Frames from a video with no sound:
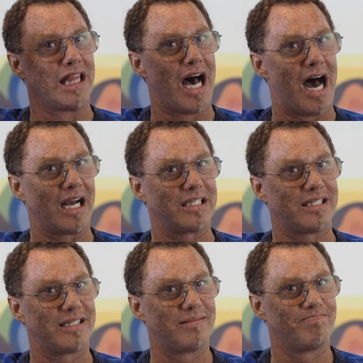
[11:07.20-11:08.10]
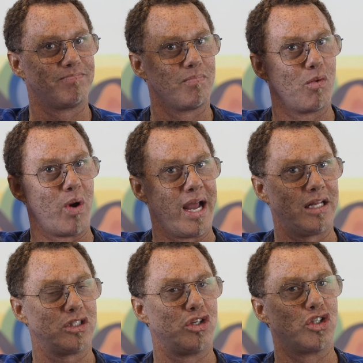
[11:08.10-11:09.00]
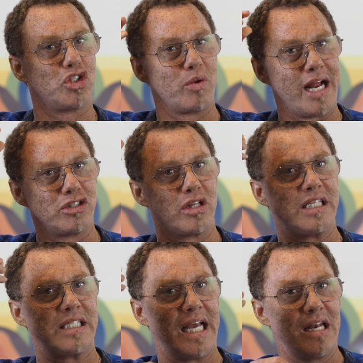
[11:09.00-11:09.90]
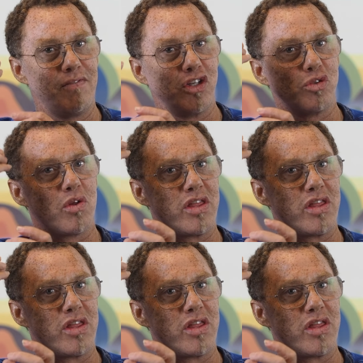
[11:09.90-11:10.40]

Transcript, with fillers: locks right? So your strands are these individual